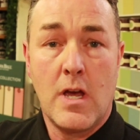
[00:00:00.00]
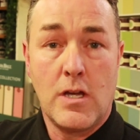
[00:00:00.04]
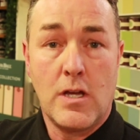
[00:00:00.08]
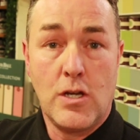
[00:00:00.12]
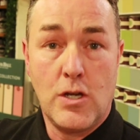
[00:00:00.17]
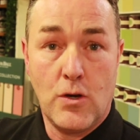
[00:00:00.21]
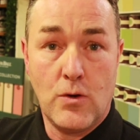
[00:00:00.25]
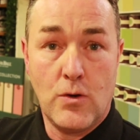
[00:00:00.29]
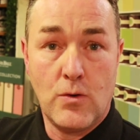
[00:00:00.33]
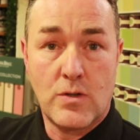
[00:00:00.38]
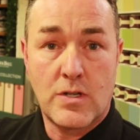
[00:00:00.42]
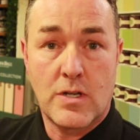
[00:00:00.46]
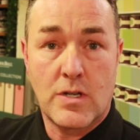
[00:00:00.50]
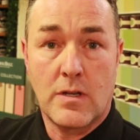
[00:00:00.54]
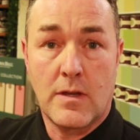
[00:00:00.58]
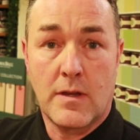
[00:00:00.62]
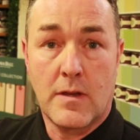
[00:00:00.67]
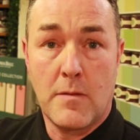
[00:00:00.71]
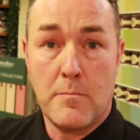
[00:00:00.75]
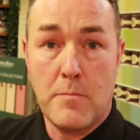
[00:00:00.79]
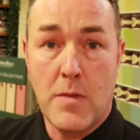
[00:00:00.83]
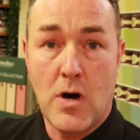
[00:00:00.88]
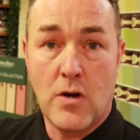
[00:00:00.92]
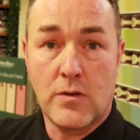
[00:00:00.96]
use
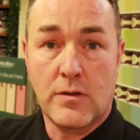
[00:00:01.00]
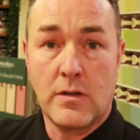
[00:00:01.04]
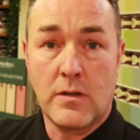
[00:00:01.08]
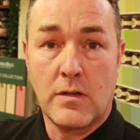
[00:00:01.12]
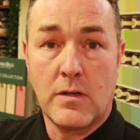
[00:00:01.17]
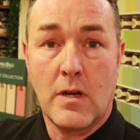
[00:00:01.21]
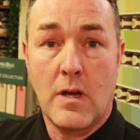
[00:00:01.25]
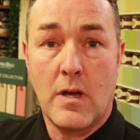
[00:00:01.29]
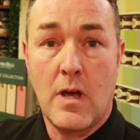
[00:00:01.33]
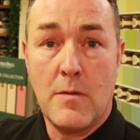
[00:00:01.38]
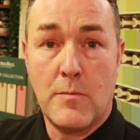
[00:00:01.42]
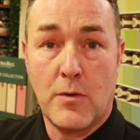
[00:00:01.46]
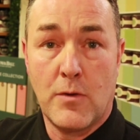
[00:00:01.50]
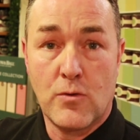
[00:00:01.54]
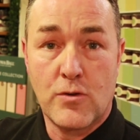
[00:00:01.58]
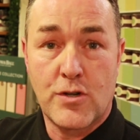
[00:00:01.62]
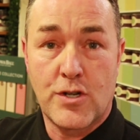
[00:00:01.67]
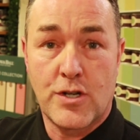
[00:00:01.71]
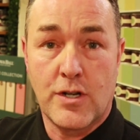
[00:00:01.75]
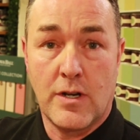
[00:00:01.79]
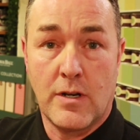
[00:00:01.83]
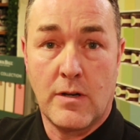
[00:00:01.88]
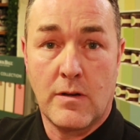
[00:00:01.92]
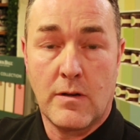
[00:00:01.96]
the modern
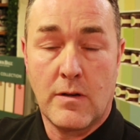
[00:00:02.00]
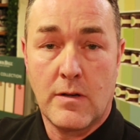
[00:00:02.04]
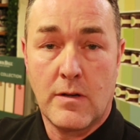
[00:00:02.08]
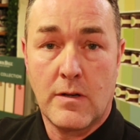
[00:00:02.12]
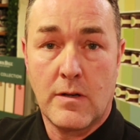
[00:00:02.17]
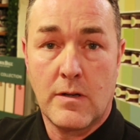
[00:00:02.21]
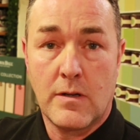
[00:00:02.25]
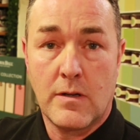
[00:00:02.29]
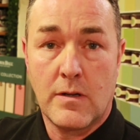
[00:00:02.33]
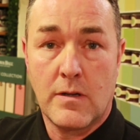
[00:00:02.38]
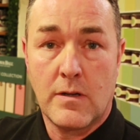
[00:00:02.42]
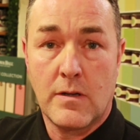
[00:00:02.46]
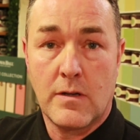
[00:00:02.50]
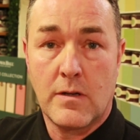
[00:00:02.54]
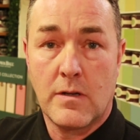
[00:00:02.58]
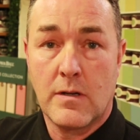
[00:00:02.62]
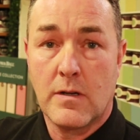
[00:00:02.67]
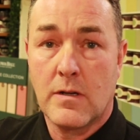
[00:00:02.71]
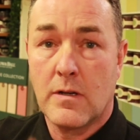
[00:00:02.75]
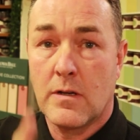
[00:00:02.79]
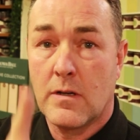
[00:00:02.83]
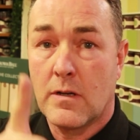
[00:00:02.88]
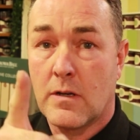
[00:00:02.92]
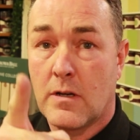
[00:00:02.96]
emulsion.
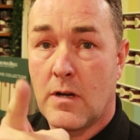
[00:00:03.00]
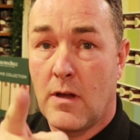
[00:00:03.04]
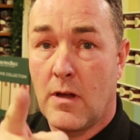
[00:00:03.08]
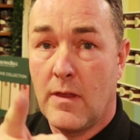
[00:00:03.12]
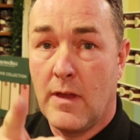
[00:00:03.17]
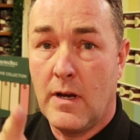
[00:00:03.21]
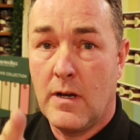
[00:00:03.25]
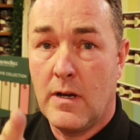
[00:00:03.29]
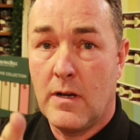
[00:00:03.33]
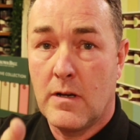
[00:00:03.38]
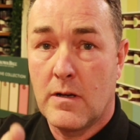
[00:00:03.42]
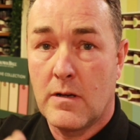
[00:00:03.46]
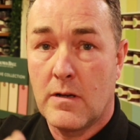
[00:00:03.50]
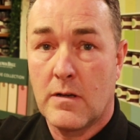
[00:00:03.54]
Got that?